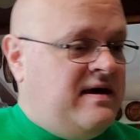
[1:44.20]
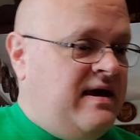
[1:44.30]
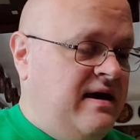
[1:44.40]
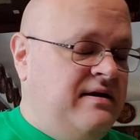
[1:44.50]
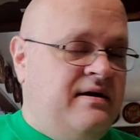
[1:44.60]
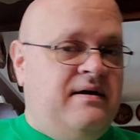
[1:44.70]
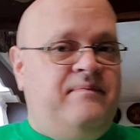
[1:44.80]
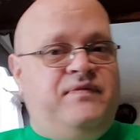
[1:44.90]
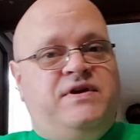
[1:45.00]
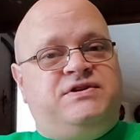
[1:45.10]
And uh,
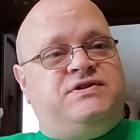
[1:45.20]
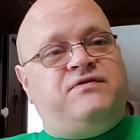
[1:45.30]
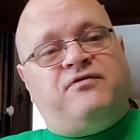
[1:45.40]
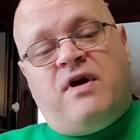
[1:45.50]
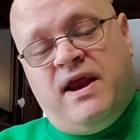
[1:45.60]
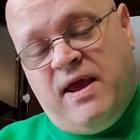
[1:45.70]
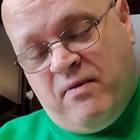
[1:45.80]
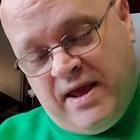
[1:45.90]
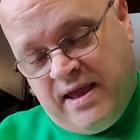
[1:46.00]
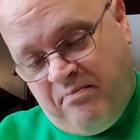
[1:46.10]
this Friday
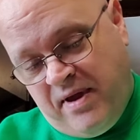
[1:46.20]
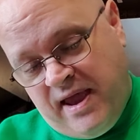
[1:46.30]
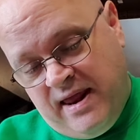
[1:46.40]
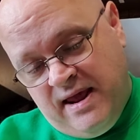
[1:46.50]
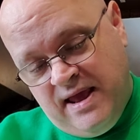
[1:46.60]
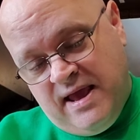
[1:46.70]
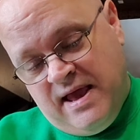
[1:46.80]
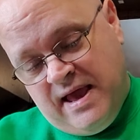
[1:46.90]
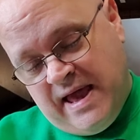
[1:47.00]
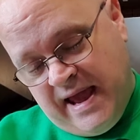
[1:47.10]
when I get paid,
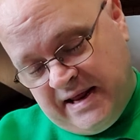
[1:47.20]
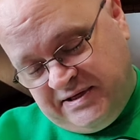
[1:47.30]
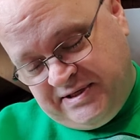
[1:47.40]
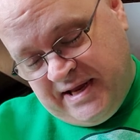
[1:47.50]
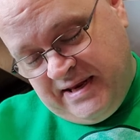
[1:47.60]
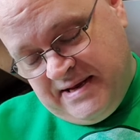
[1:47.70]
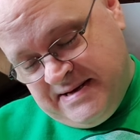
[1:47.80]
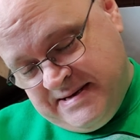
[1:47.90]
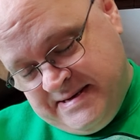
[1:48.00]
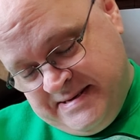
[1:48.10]
I gotta send
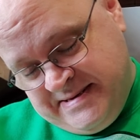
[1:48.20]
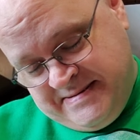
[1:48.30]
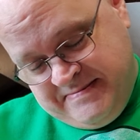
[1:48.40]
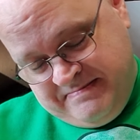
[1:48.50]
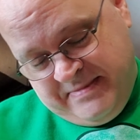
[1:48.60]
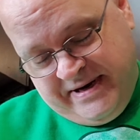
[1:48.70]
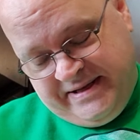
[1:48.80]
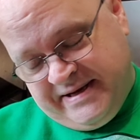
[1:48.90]
money